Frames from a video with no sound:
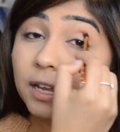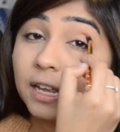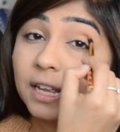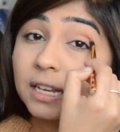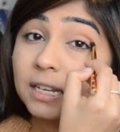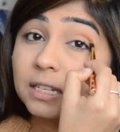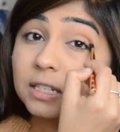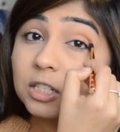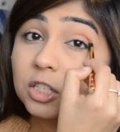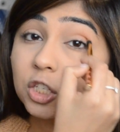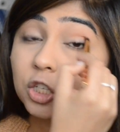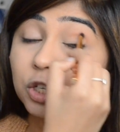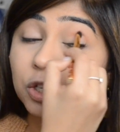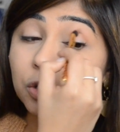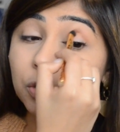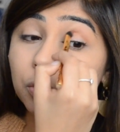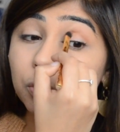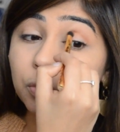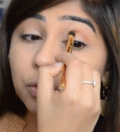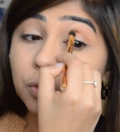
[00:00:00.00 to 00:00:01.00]

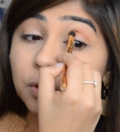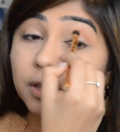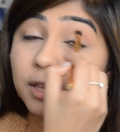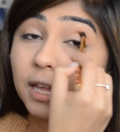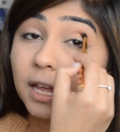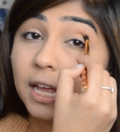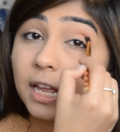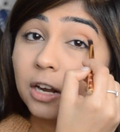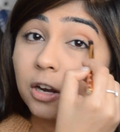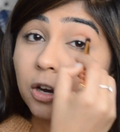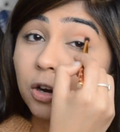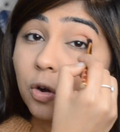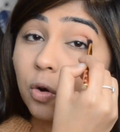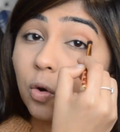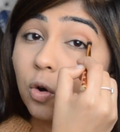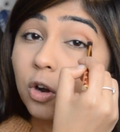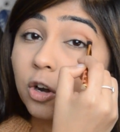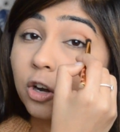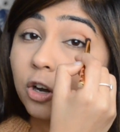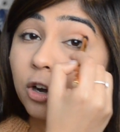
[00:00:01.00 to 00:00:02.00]
into the inner
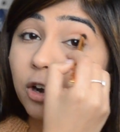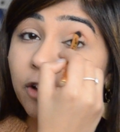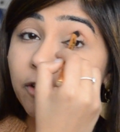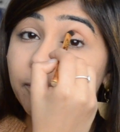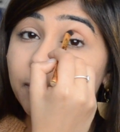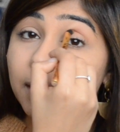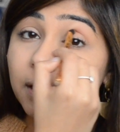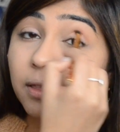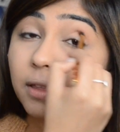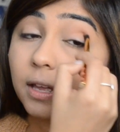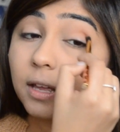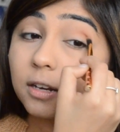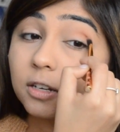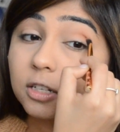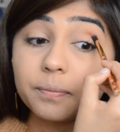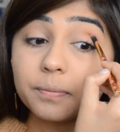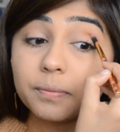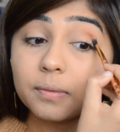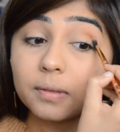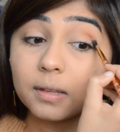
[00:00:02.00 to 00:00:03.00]
corner of my lid.
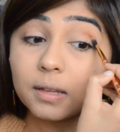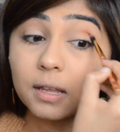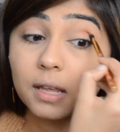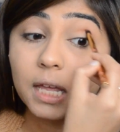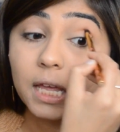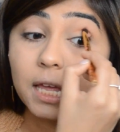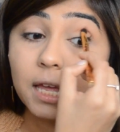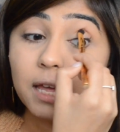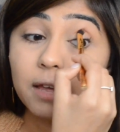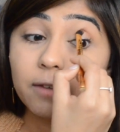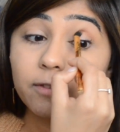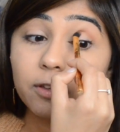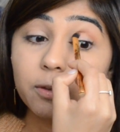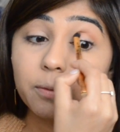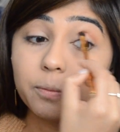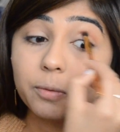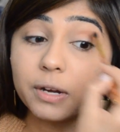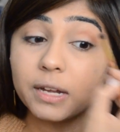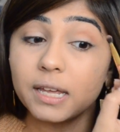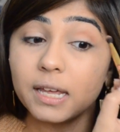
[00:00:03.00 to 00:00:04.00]
If you
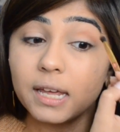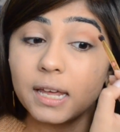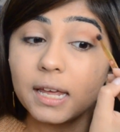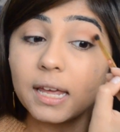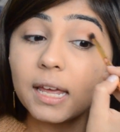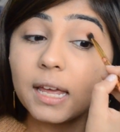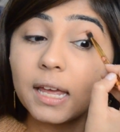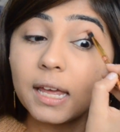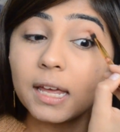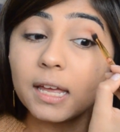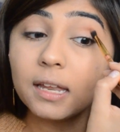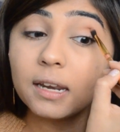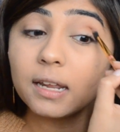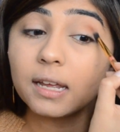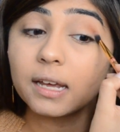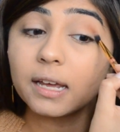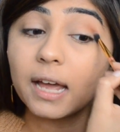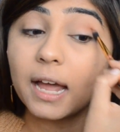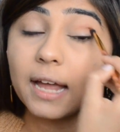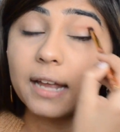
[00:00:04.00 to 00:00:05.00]
bring it in,
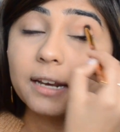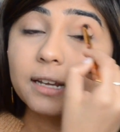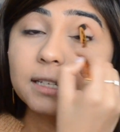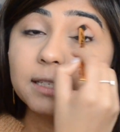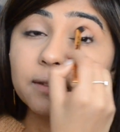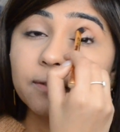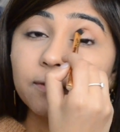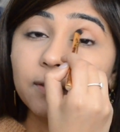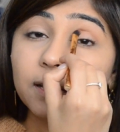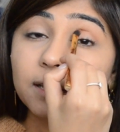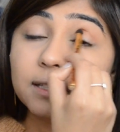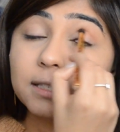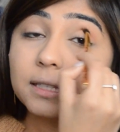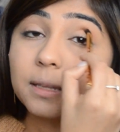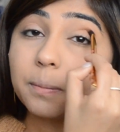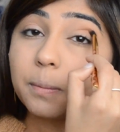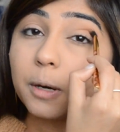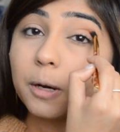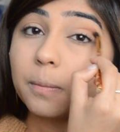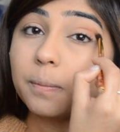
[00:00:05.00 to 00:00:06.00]
it kind of defeats
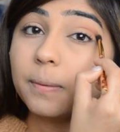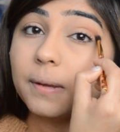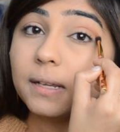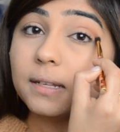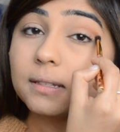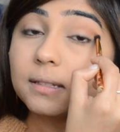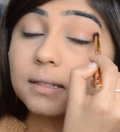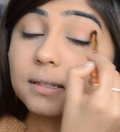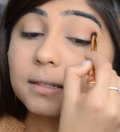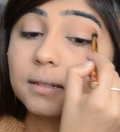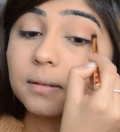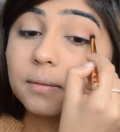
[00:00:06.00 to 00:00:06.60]
the purpose.